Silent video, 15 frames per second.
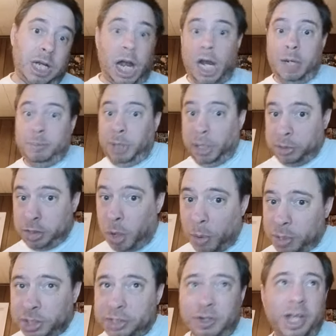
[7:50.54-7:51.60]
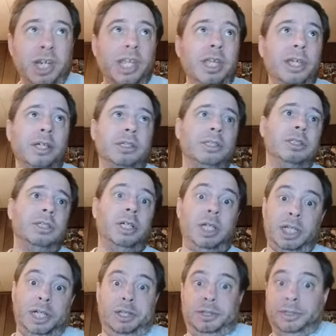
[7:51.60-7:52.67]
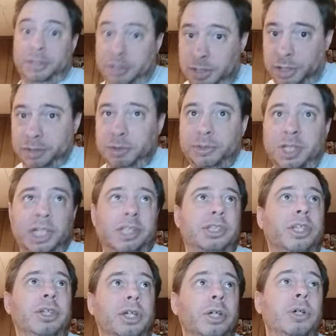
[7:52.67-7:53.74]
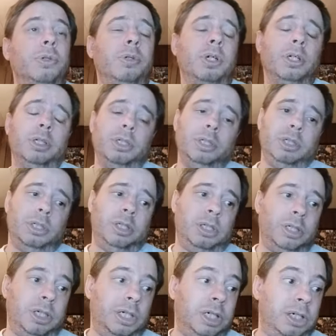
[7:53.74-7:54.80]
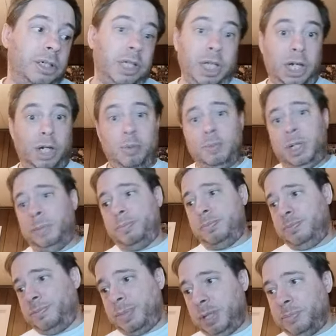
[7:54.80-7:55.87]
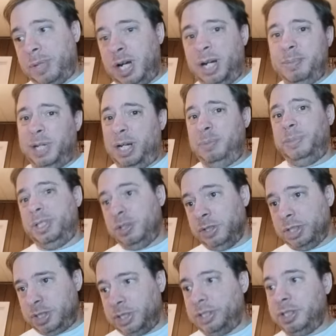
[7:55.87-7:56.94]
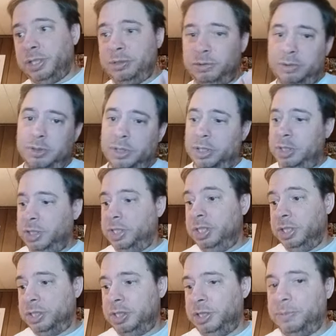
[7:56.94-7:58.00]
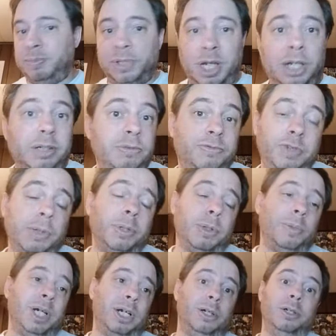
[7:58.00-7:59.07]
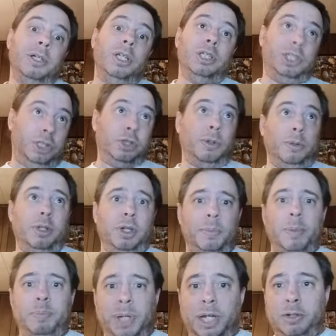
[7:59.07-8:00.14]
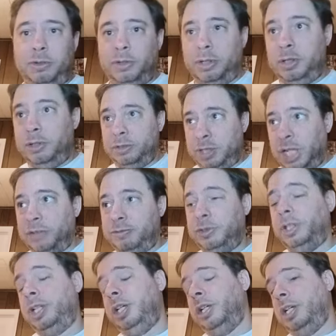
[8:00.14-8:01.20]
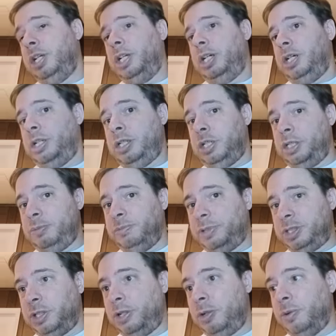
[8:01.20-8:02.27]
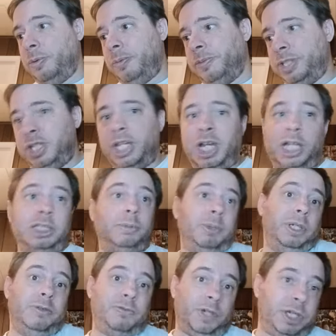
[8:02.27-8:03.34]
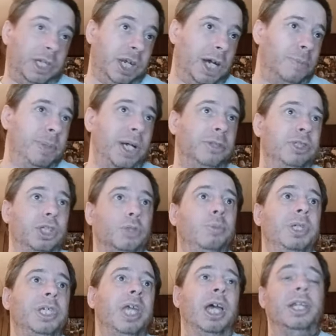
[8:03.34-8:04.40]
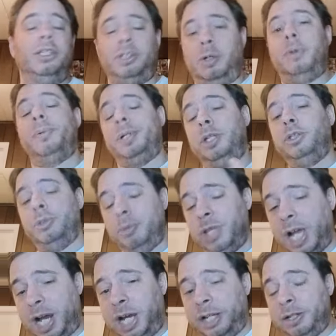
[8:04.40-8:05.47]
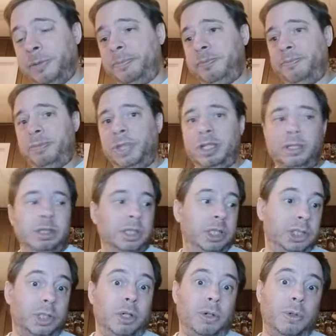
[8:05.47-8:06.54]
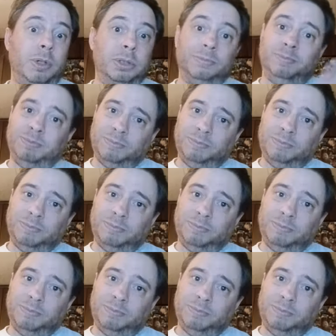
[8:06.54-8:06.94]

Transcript: I'm not going to any. I got other things to do. Uh, I gotta help my my mom out because you know she's uh, not feeling well. She's doing a little bit better, thankfully. Um, so she asked me if I can help out this weekend, so I'm gonna do that. So,